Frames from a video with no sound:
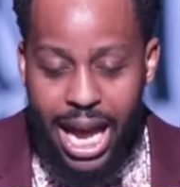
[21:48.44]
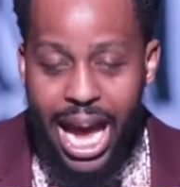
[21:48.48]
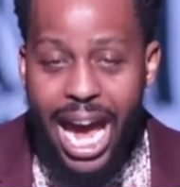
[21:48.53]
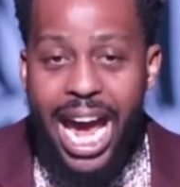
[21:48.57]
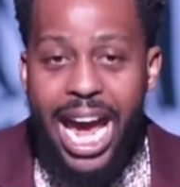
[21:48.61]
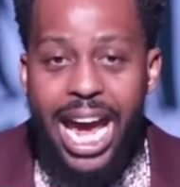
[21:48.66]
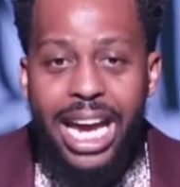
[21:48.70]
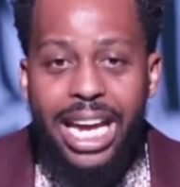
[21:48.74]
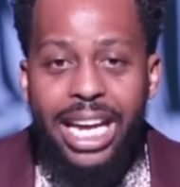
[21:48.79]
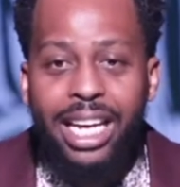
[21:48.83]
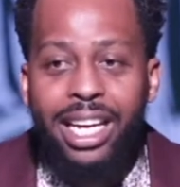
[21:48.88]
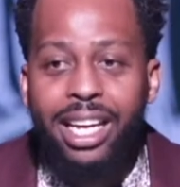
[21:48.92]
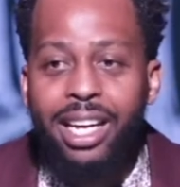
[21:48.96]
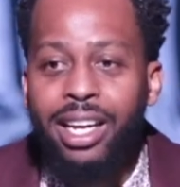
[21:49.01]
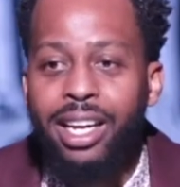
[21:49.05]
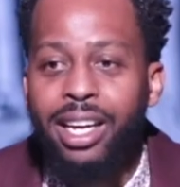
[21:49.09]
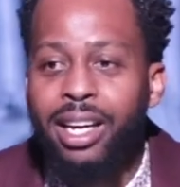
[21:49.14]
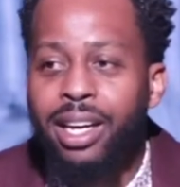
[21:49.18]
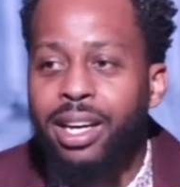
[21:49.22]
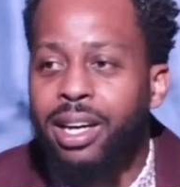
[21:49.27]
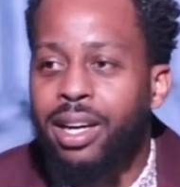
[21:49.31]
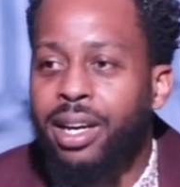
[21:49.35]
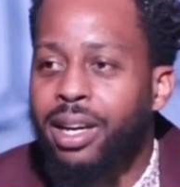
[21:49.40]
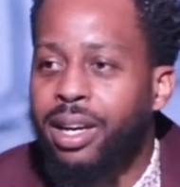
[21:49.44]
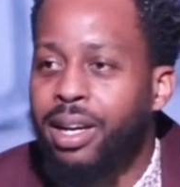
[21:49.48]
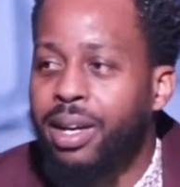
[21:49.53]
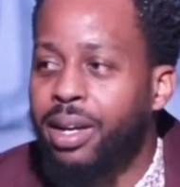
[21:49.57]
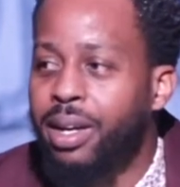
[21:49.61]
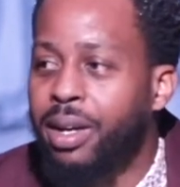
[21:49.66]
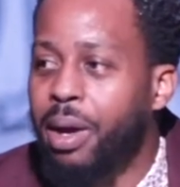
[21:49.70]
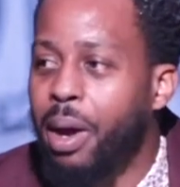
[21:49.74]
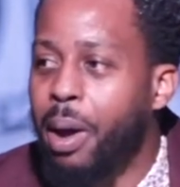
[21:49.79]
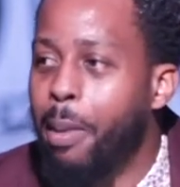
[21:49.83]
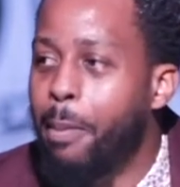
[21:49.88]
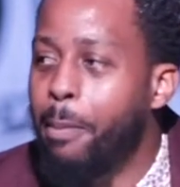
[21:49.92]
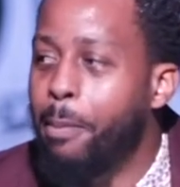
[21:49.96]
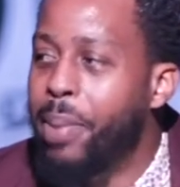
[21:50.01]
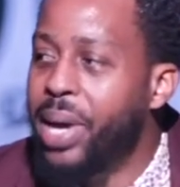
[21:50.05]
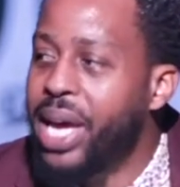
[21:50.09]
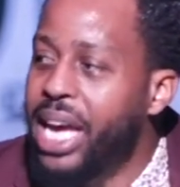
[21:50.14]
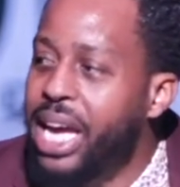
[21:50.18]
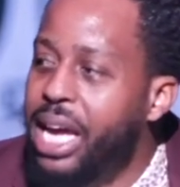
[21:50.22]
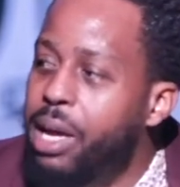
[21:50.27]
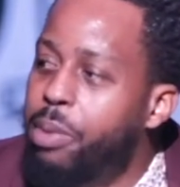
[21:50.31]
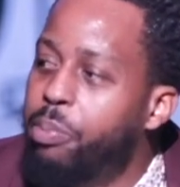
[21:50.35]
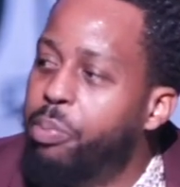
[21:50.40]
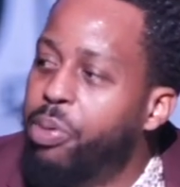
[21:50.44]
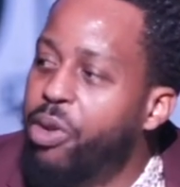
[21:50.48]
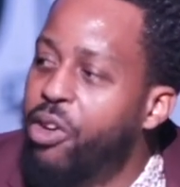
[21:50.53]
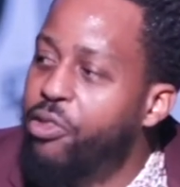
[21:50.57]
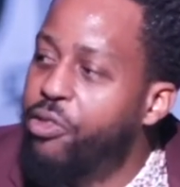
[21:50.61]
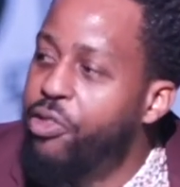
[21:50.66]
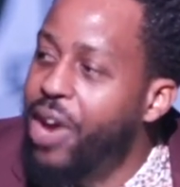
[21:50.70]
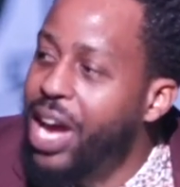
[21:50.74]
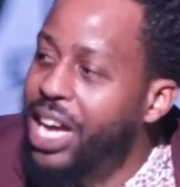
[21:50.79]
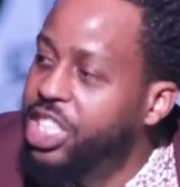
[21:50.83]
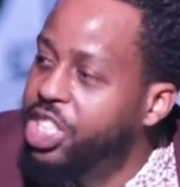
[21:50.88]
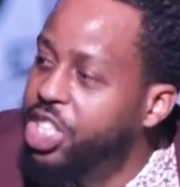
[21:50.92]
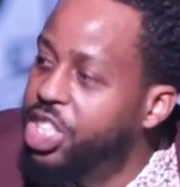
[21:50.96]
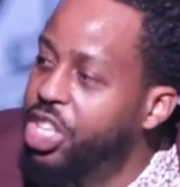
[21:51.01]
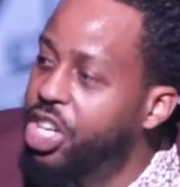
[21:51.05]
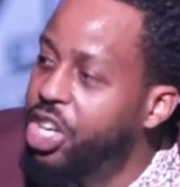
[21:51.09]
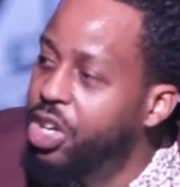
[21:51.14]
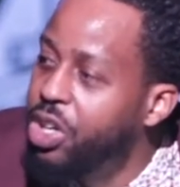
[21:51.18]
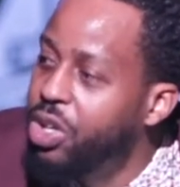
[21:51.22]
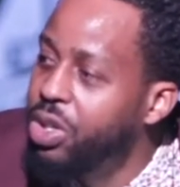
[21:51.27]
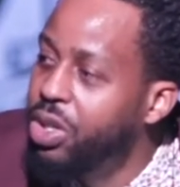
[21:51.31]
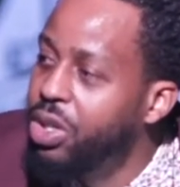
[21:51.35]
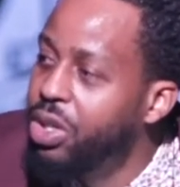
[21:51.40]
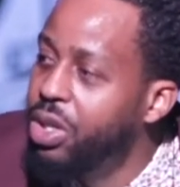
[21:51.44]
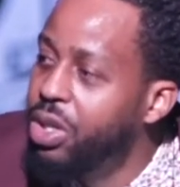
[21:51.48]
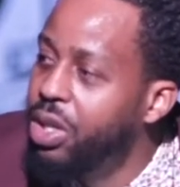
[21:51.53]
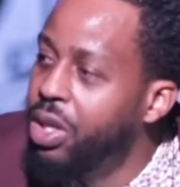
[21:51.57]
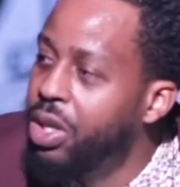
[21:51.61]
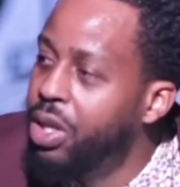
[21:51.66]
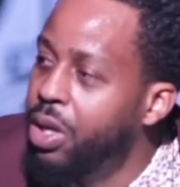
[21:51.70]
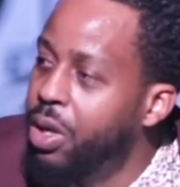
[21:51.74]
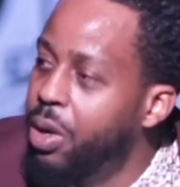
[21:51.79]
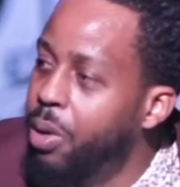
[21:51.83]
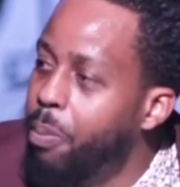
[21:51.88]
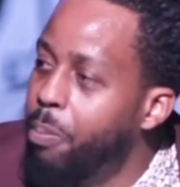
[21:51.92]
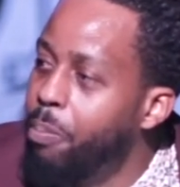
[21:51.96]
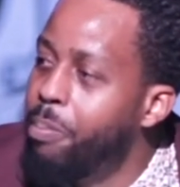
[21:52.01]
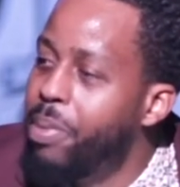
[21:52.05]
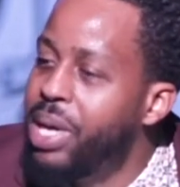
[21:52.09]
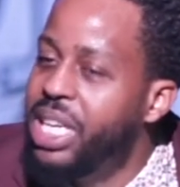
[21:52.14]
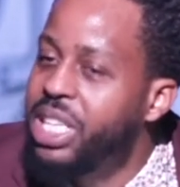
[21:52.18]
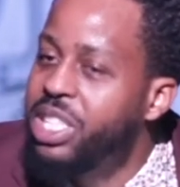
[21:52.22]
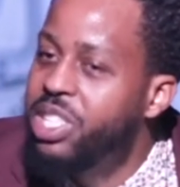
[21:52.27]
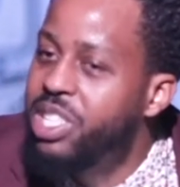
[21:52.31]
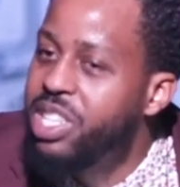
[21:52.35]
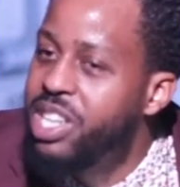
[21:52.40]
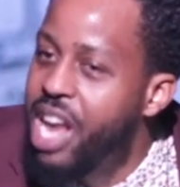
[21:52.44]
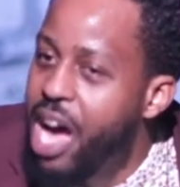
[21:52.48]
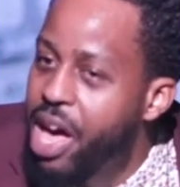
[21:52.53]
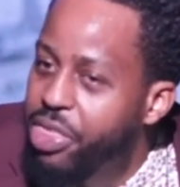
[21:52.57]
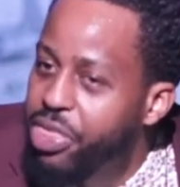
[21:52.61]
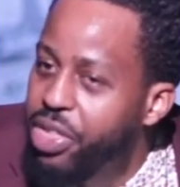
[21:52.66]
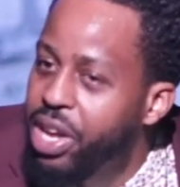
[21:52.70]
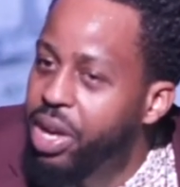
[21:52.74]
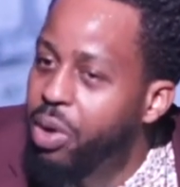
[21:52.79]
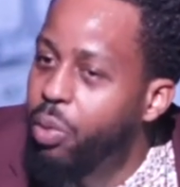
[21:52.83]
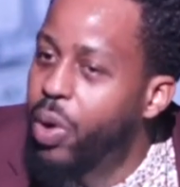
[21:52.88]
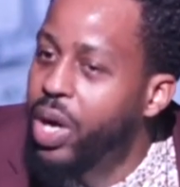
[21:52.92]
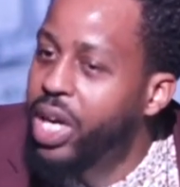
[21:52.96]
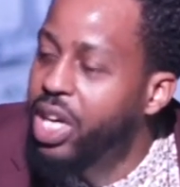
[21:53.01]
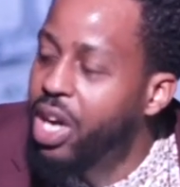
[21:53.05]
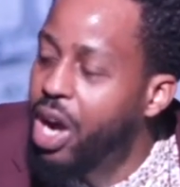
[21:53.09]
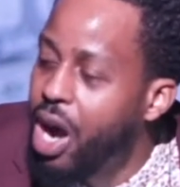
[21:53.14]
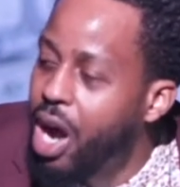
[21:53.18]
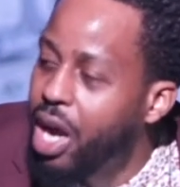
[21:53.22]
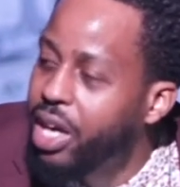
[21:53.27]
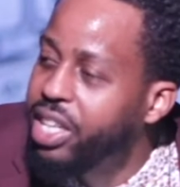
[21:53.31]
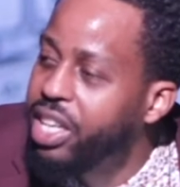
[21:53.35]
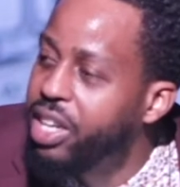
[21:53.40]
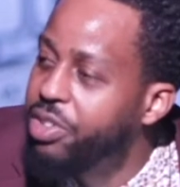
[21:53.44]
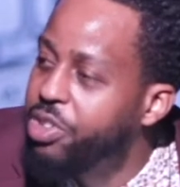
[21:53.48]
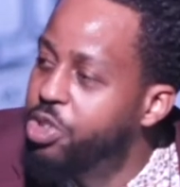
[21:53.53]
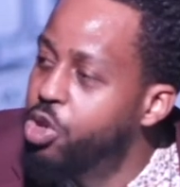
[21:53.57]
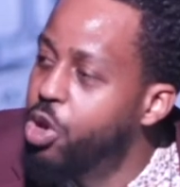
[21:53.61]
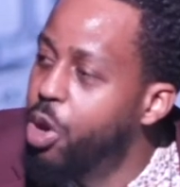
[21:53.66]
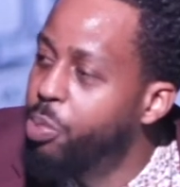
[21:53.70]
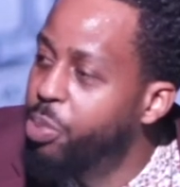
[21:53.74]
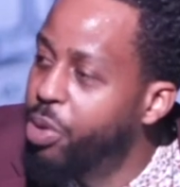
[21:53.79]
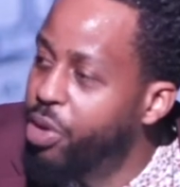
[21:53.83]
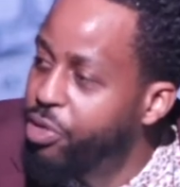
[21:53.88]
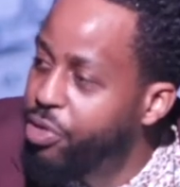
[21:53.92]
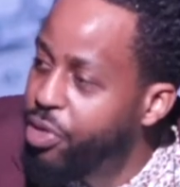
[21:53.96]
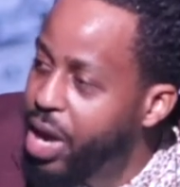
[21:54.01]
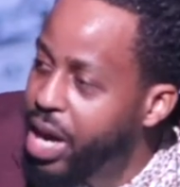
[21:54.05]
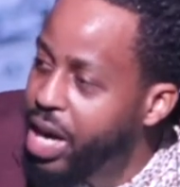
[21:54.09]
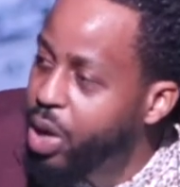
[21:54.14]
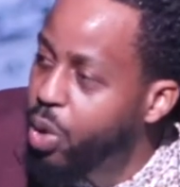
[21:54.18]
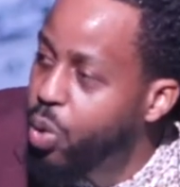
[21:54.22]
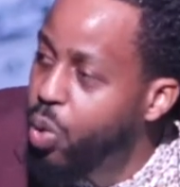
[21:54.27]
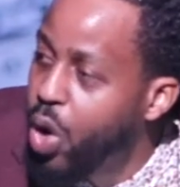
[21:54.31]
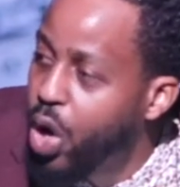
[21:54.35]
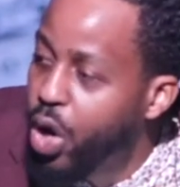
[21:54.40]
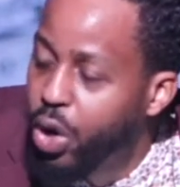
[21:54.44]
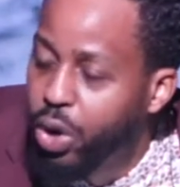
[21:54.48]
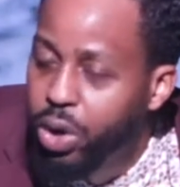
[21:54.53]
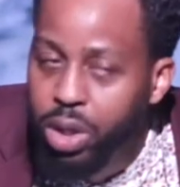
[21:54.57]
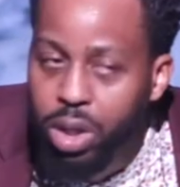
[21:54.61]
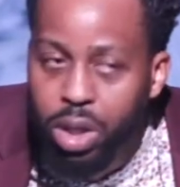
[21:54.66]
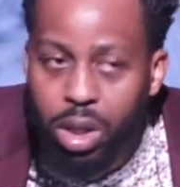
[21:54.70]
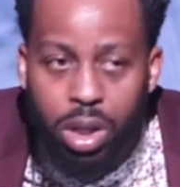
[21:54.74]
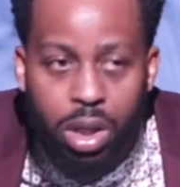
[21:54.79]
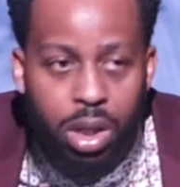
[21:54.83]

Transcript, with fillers: A, being professional means nothing when God gives you a prophetic word.